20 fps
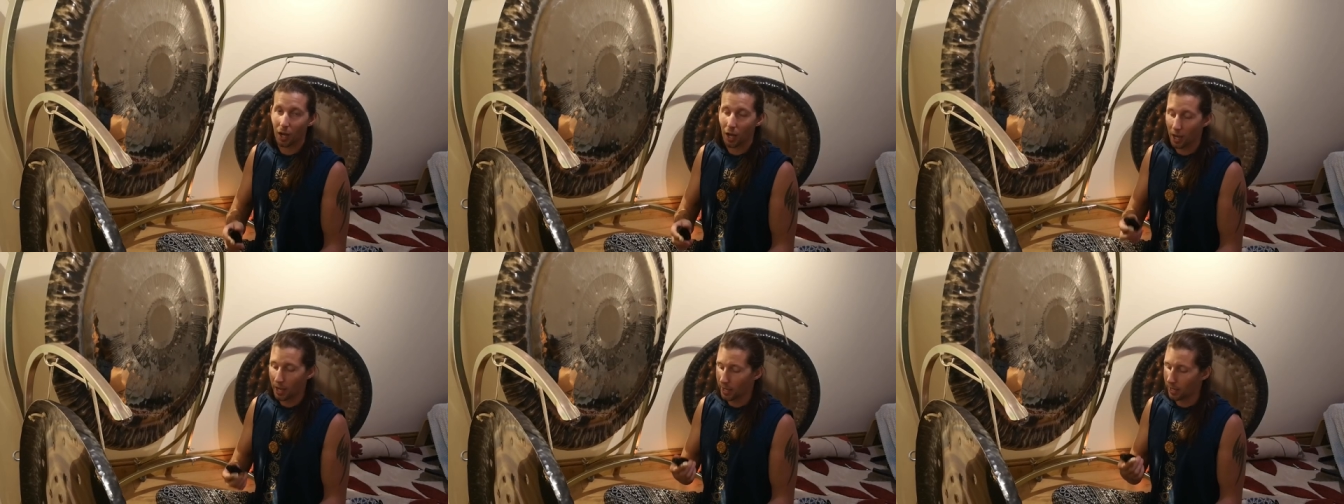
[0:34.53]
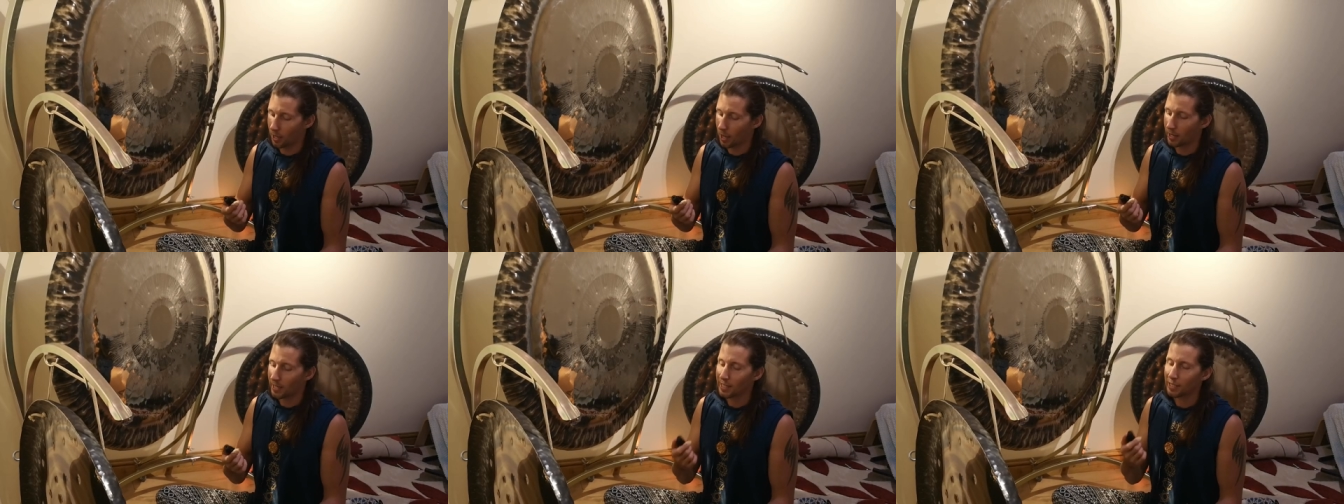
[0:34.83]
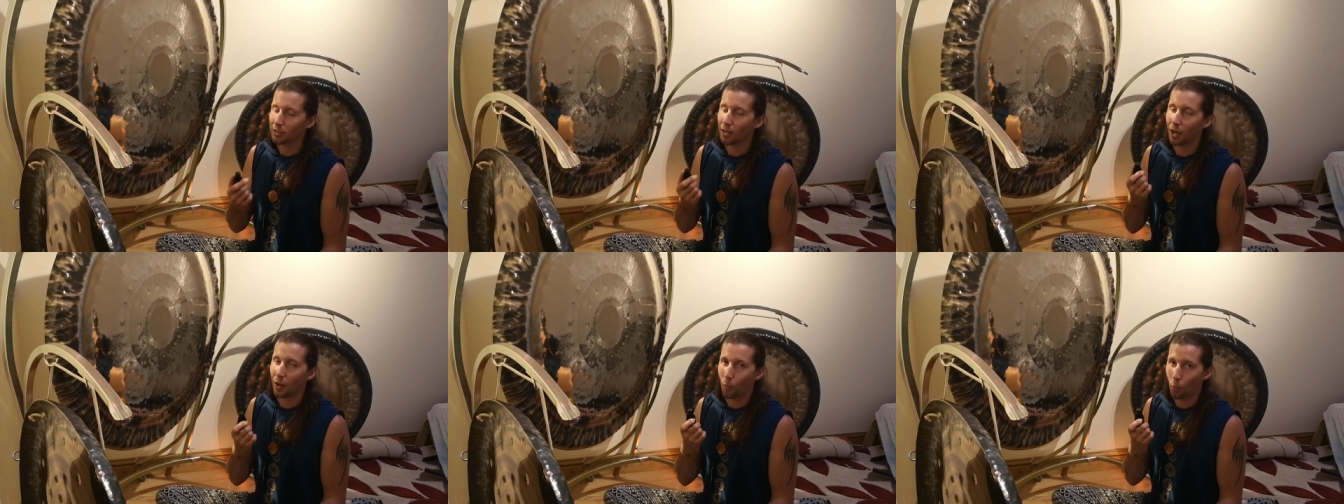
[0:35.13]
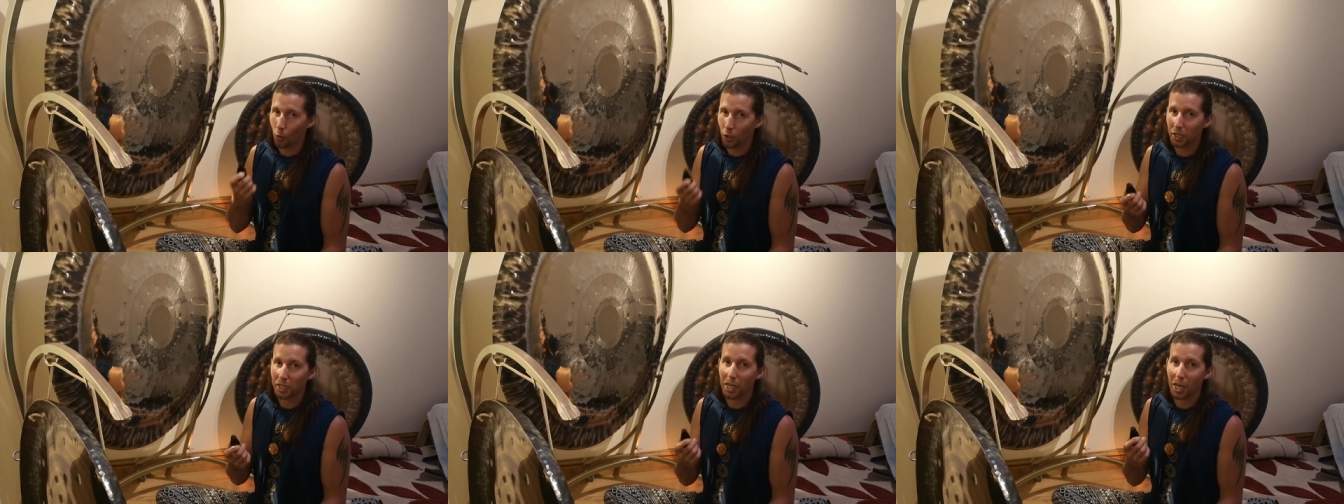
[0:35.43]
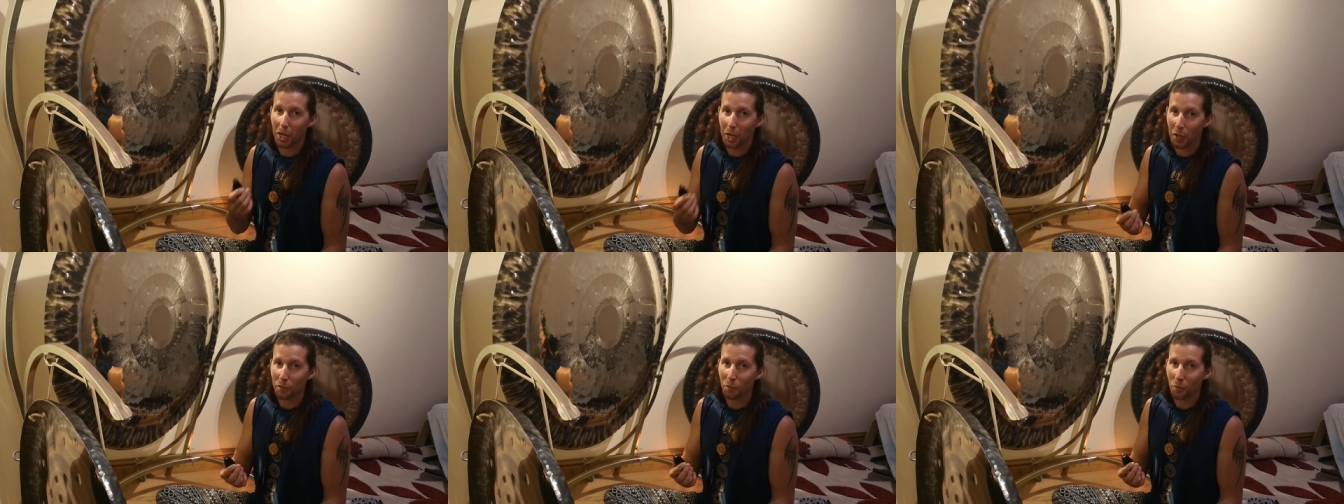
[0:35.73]
I, I need I want to
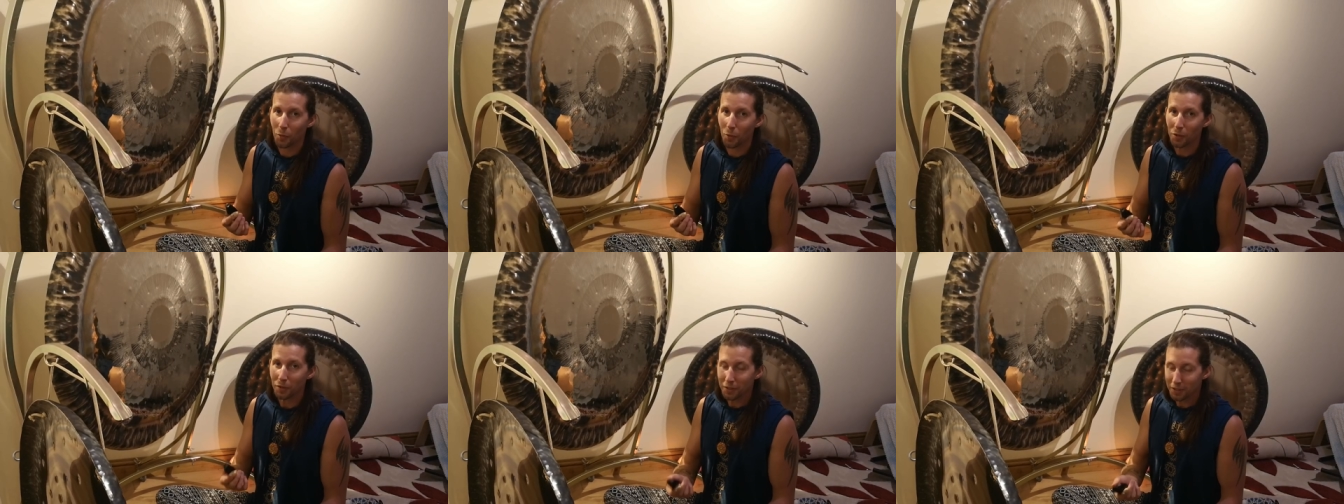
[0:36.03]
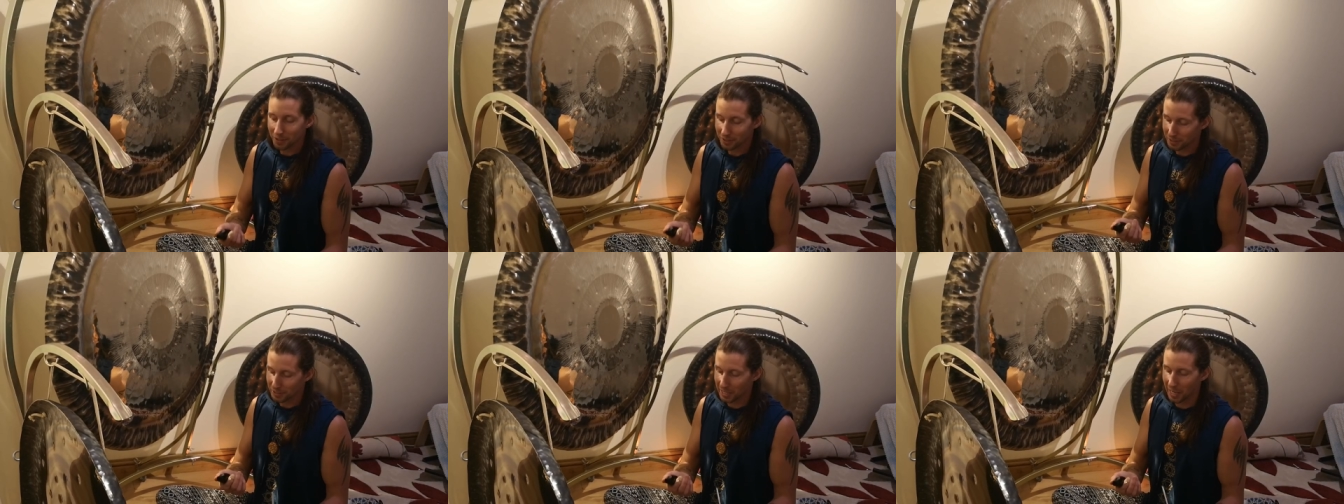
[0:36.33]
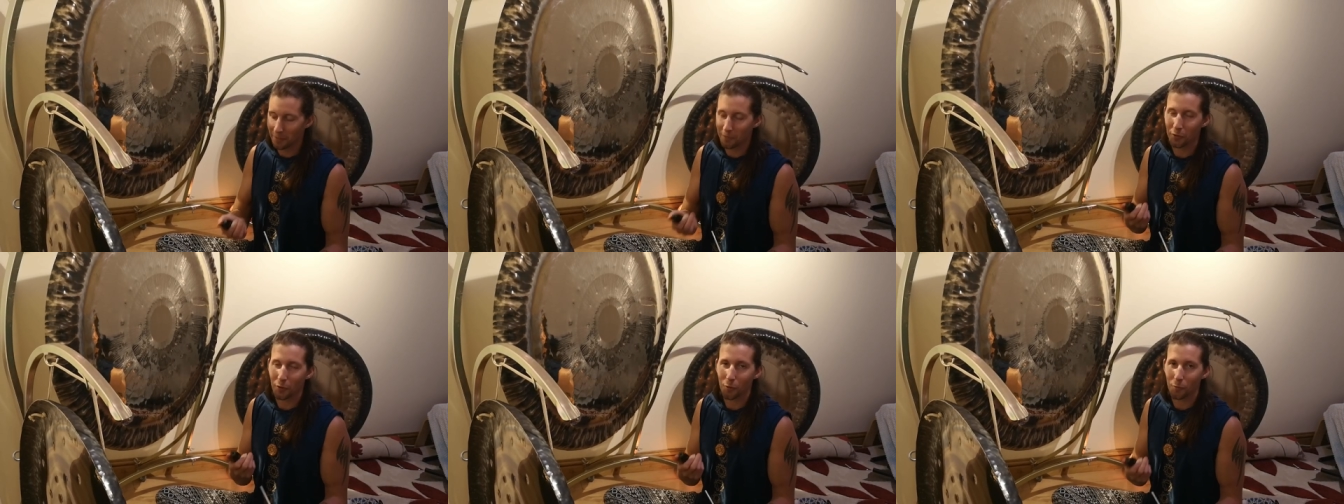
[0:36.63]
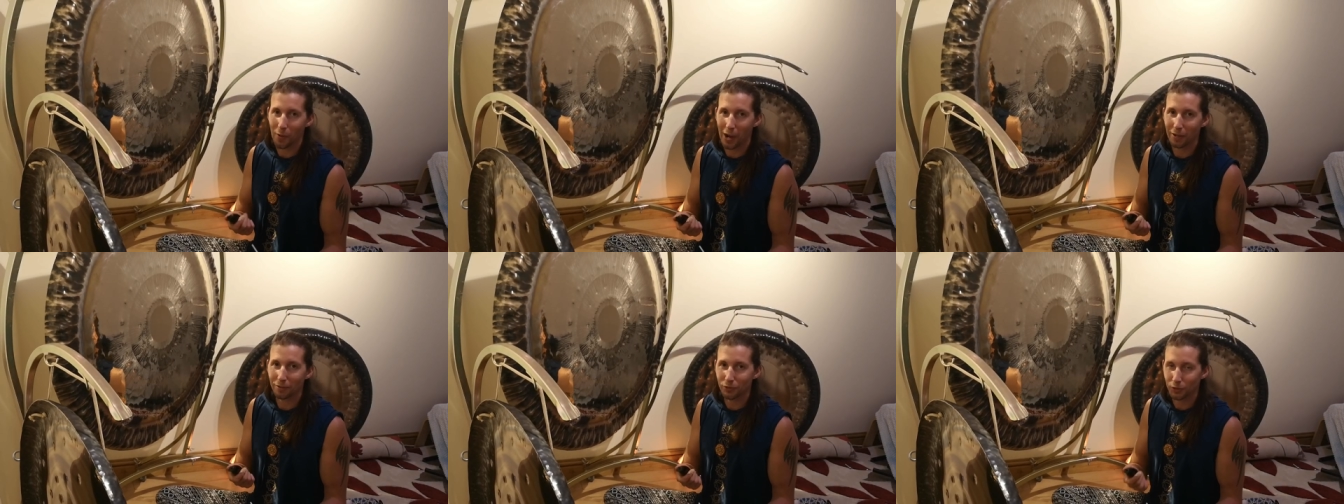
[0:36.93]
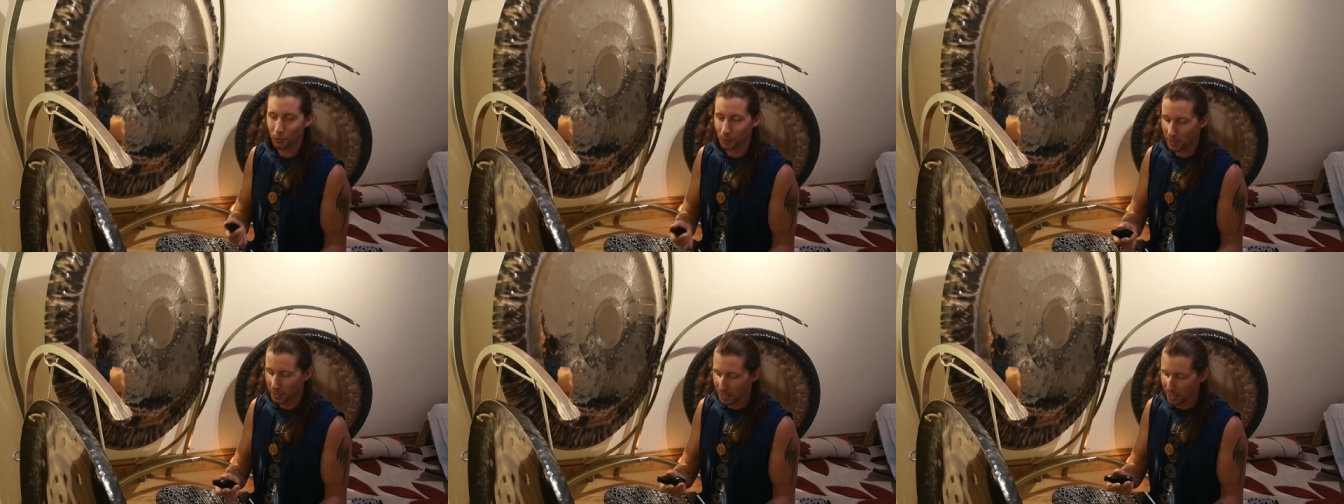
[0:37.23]
get another one. I just haven't got around
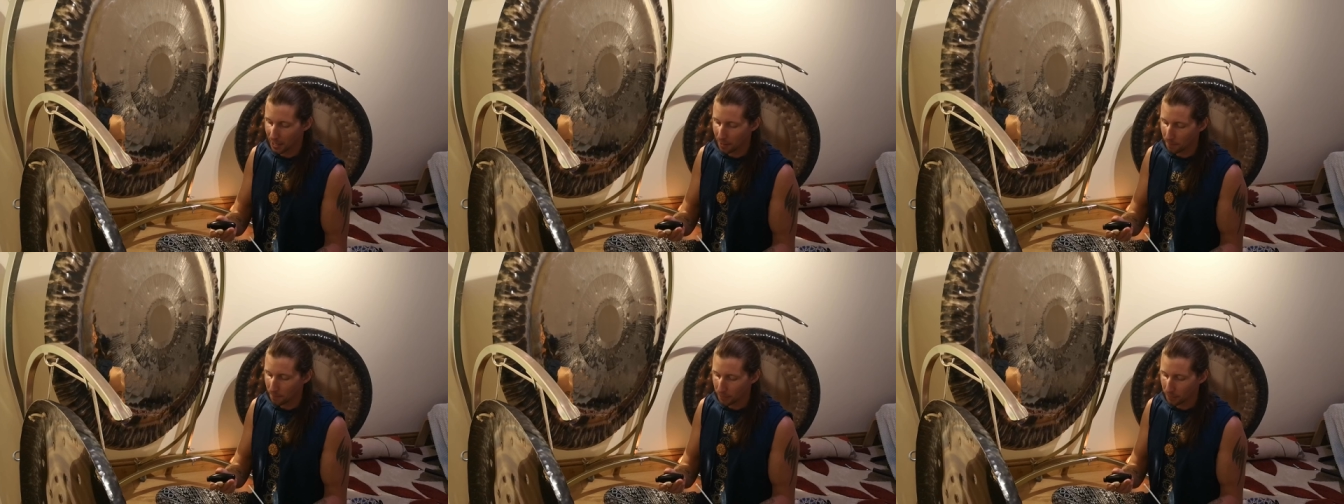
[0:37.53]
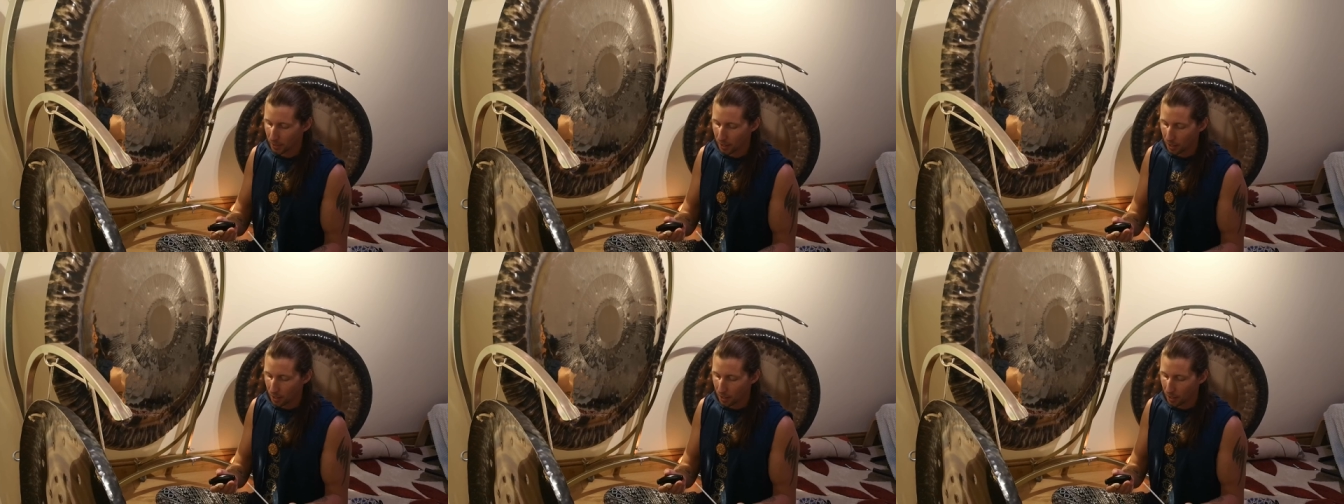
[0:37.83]
to it yet.